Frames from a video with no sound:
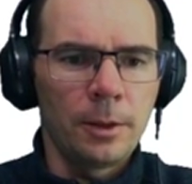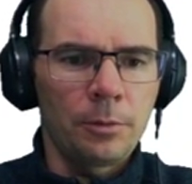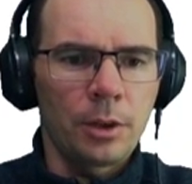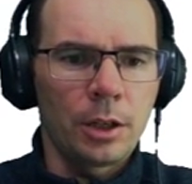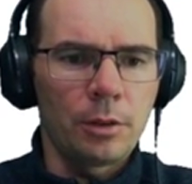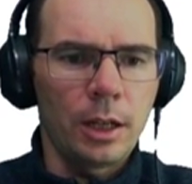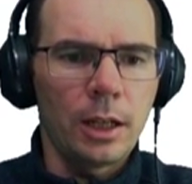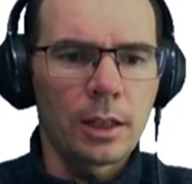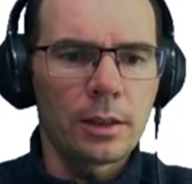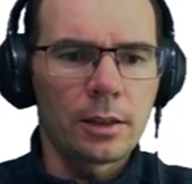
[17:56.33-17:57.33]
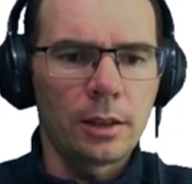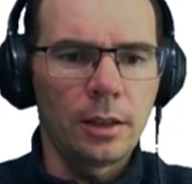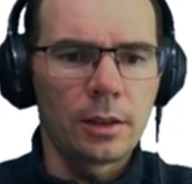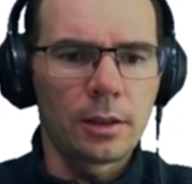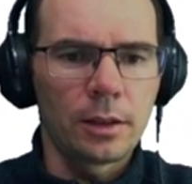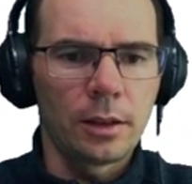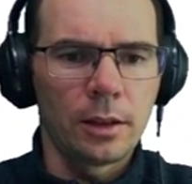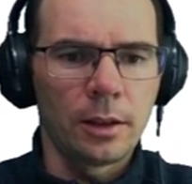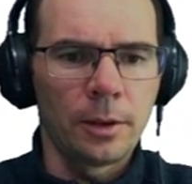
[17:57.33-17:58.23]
Now x is a